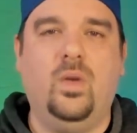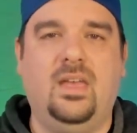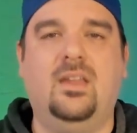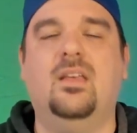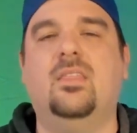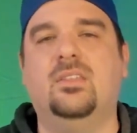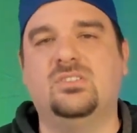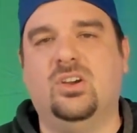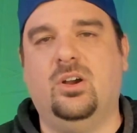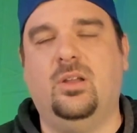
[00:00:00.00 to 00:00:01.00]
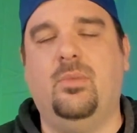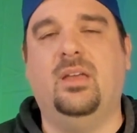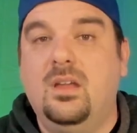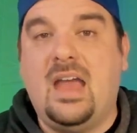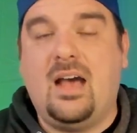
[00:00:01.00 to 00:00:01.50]
win the
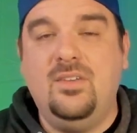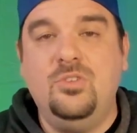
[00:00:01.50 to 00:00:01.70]
tournament. Now,